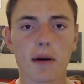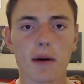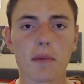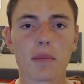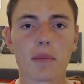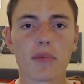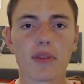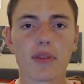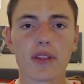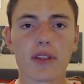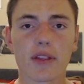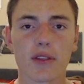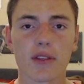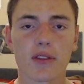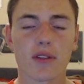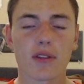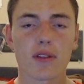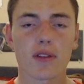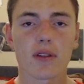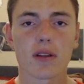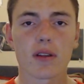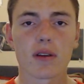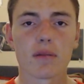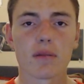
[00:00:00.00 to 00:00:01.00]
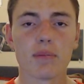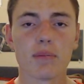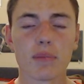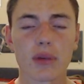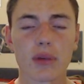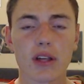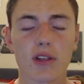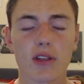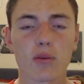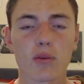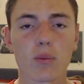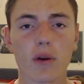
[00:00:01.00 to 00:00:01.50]
This
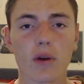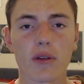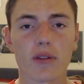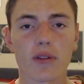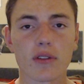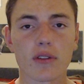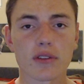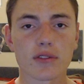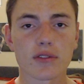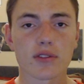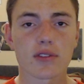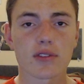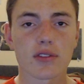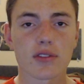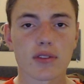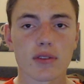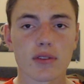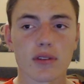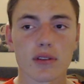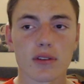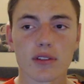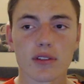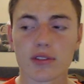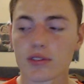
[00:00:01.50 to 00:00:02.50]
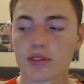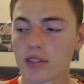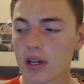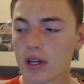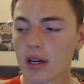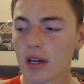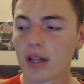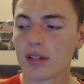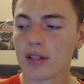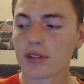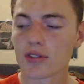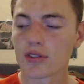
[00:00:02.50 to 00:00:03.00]
mix wasn't
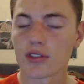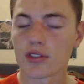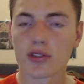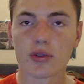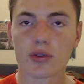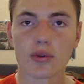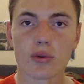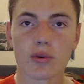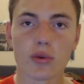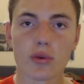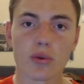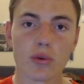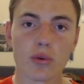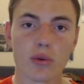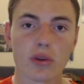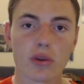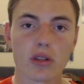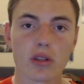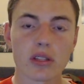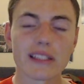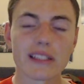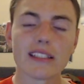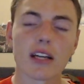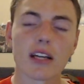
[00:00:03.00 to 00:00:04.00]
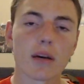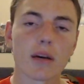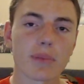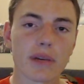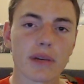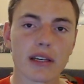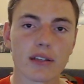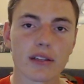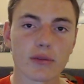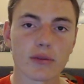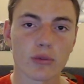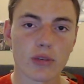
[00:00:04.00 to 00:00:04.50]
done to clean up
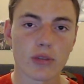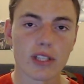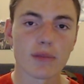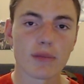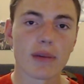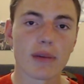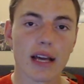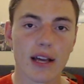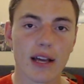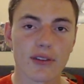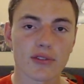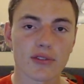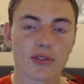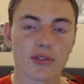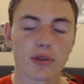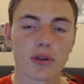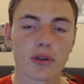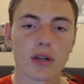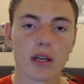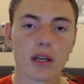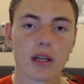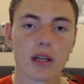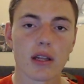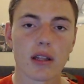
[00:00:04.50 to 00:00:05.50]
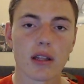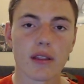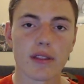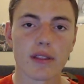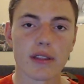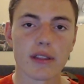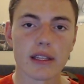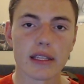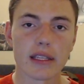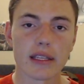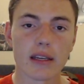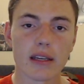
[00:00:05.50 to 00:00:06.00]
and remaster
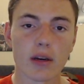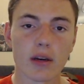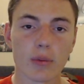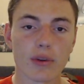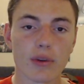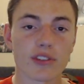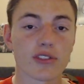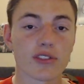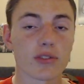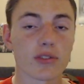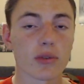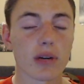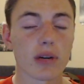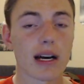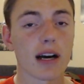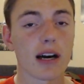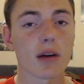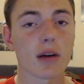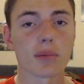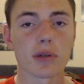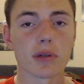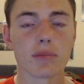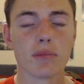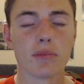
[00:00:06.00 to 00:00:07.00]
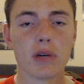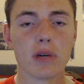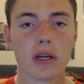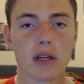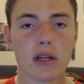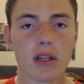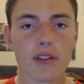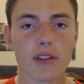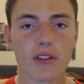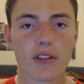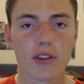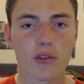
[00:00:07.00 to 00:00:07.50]
the original album.
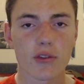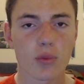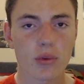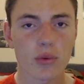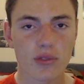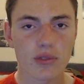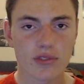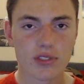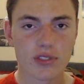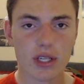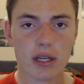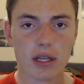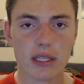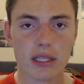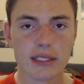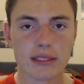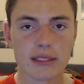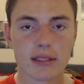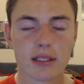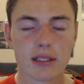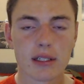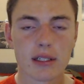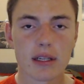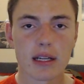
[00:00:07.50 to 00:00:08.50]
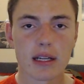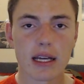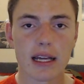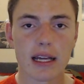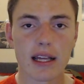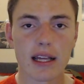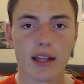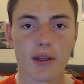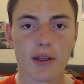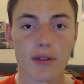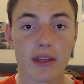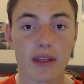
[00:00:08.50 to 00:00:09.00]
This was done
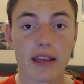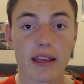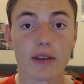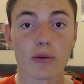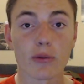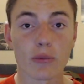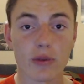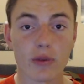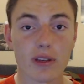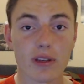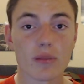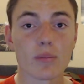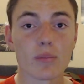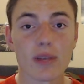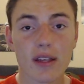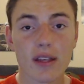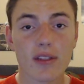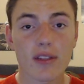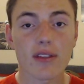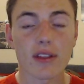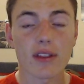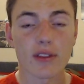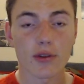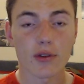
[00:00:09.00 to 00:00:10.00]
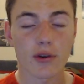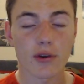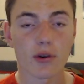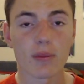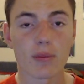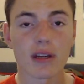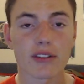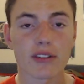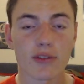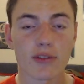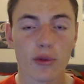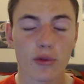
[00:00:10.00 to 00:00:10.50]
as a remixing. They're going
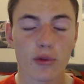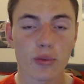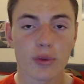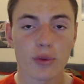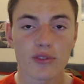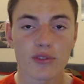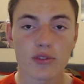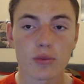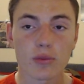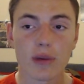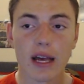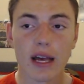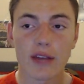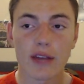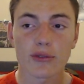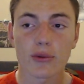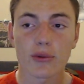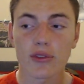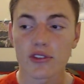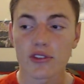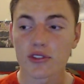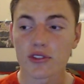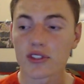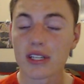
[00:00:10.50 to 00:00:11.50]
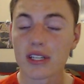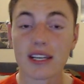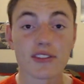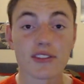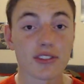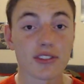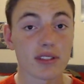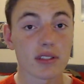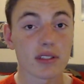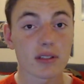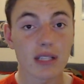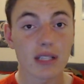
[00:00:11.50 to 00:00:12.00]
back to those original masters and
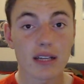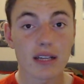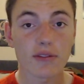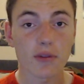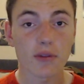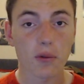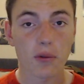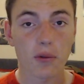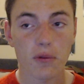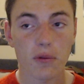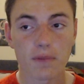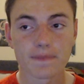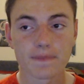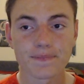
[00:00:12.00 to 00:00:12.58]
changing the levels.